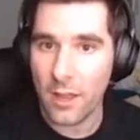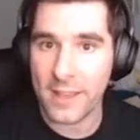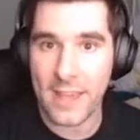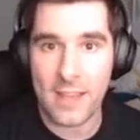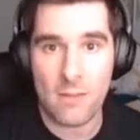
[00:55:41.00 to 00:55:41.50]

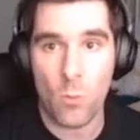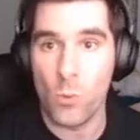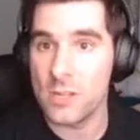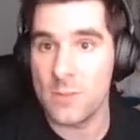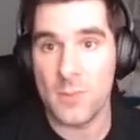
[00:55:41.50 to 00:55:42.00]
Again,
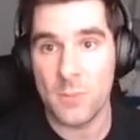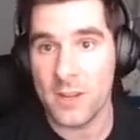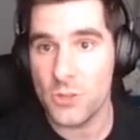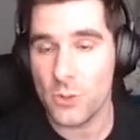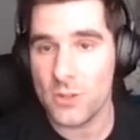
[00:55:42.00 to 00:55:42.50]
wouldn't have been
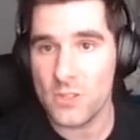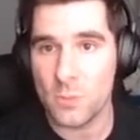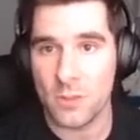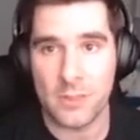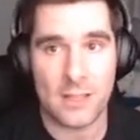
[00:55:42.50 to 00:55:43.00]
my choice,
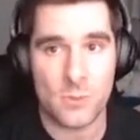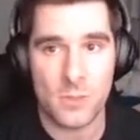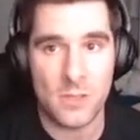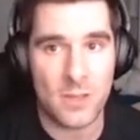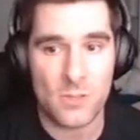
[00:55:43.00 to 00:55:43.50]
but that's
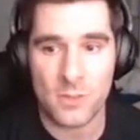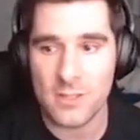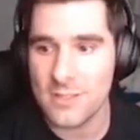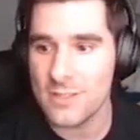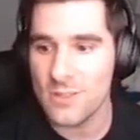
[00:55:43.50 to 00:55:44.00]
what you guys
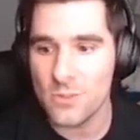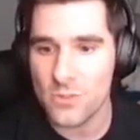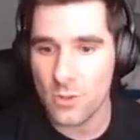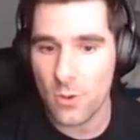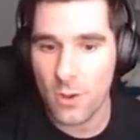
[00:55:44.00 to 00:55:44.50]
wanted to do.
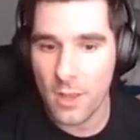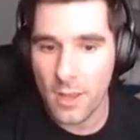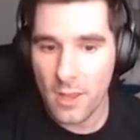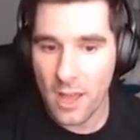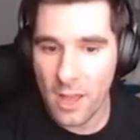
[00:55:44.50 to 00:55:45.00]
So,
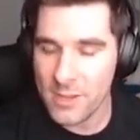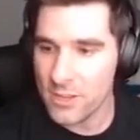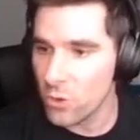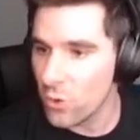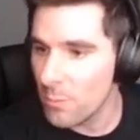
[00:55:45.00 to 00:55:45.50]
I
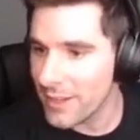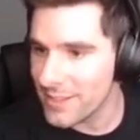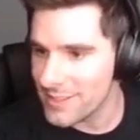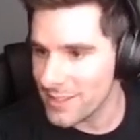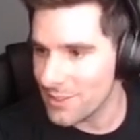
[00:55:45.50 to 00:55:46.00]
mean, who am I
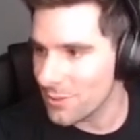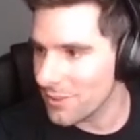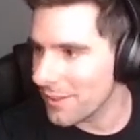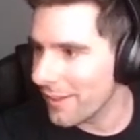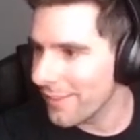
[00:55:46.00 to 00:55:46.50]
to say no to
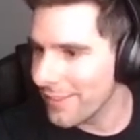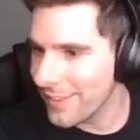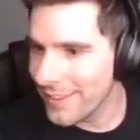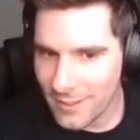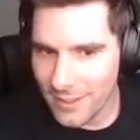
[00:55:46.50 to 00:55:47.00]

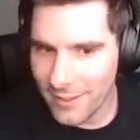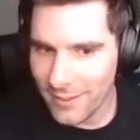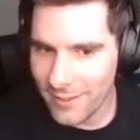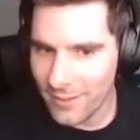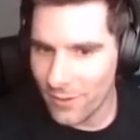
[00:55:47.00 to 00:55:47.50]

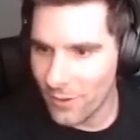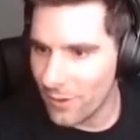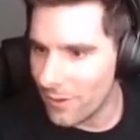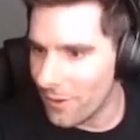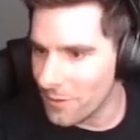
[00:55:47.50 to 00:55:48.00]
that?
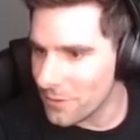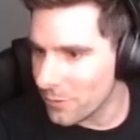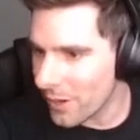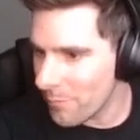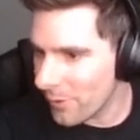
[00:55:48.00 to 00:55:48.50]
Uncle
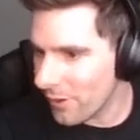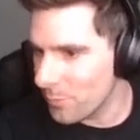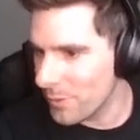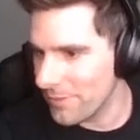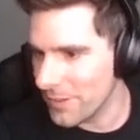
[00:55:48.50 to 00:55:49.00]
Grandpa,
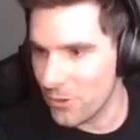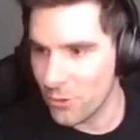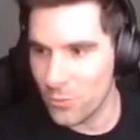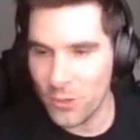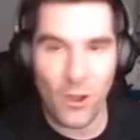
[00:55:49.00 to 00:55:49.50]
hope you're having a
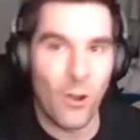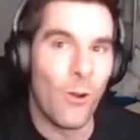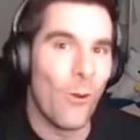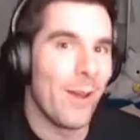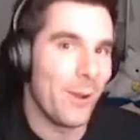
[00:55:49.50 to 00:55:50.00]
good one.
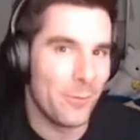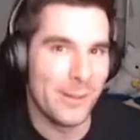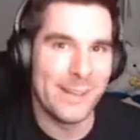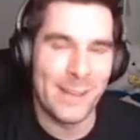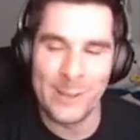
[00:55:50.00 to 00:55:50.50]
Oh, I
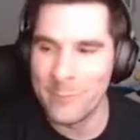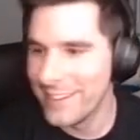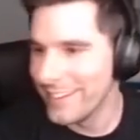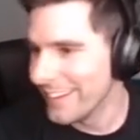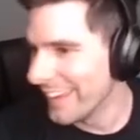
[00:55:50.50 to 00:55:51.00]
really am.
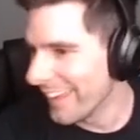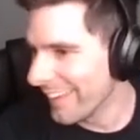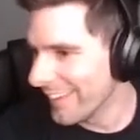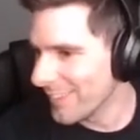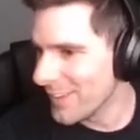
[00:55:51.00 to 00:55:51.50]

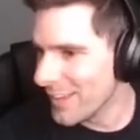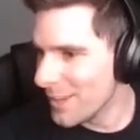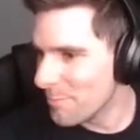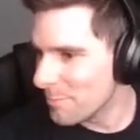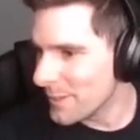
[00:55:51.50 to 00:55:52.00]

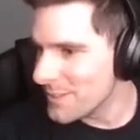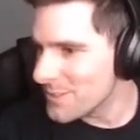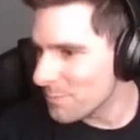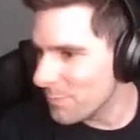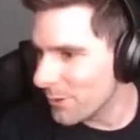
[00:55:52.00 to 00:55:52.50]
Please
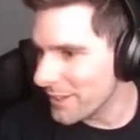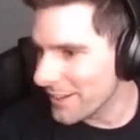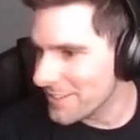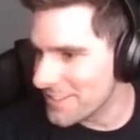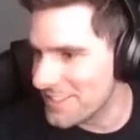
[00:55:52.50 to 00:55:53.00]
don't put
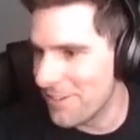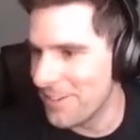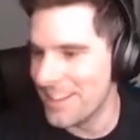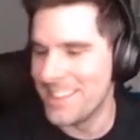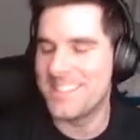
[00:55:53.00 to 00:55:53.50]
Yakuza
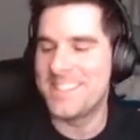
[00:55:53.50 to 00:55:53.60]
7 in the